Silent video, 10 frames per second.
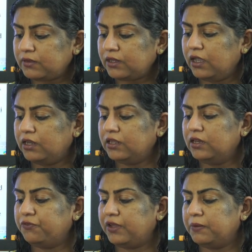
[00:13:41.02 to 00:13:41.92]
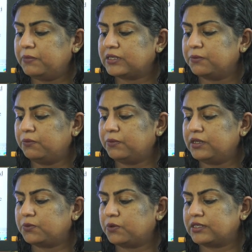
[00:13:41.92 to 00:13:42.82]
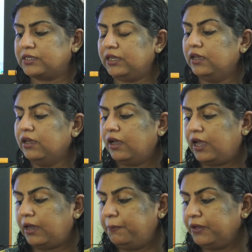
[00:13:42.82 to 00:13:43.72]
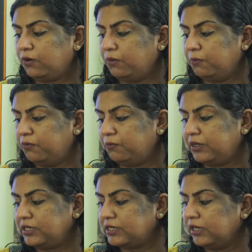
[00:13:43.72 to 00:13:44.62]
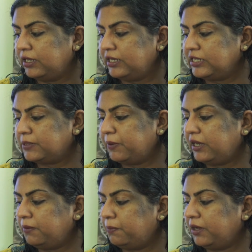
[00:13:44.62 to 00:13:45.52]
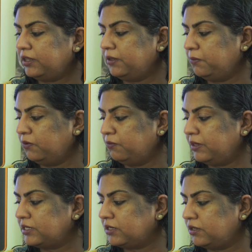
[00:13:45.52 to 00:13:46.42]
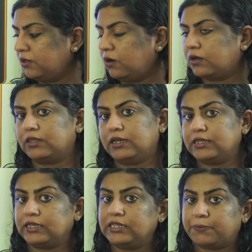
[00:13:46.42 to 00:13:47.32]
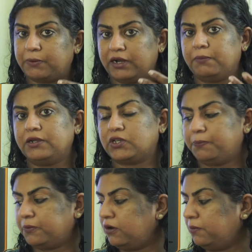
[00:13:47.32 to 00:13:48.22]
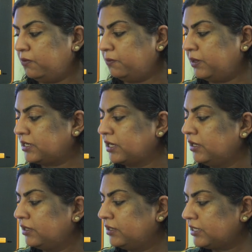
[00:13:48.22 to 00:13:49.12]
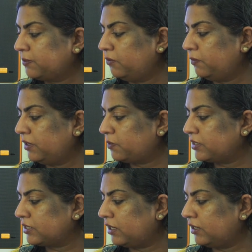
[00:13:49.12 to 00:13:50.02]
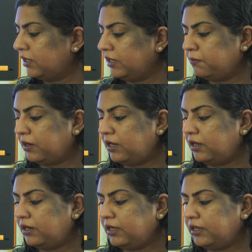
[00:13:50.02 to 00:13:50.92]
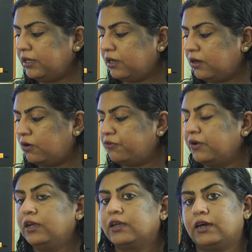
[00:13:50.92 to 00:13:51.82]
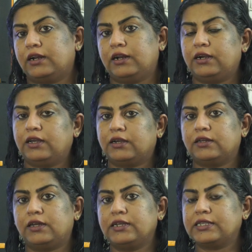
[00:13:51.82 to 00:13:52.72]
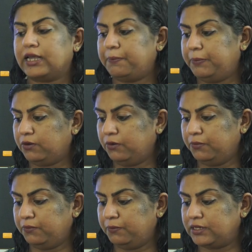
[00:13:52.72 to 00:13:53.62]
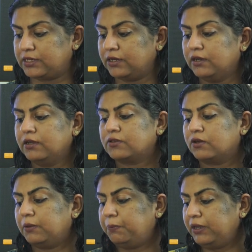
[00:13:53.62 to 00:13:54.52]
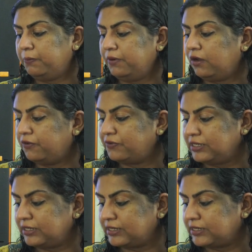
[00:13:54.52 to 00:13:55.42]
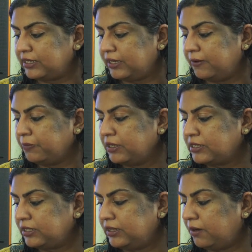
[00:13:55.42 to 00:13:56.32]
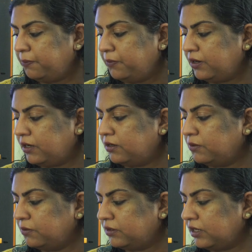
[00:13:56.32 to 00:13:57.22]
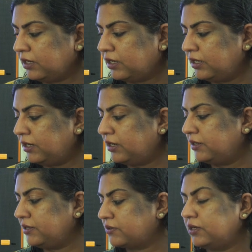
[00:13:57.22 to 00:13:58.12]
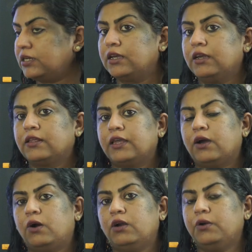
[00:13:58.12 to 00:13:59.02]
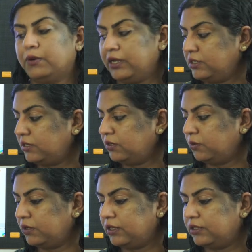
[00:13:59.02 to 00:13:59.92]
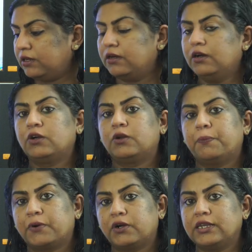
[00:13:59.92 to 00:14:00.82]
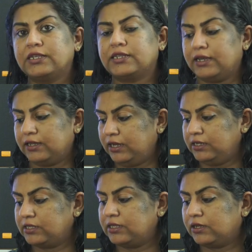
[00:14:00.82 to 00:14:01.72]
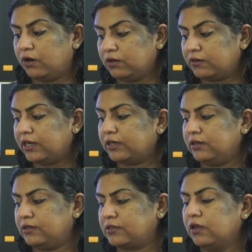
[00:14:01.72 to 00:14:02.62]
Another famous movement was the Apico movement, inspired by the movement in north, that is inspired by Chipko movement. This movement was started in Malnad area of Karnataka, that is Apico movement. So the people of Sirsi, Siddhapura, Uttara Kannada district, they all united together to protest against the contractors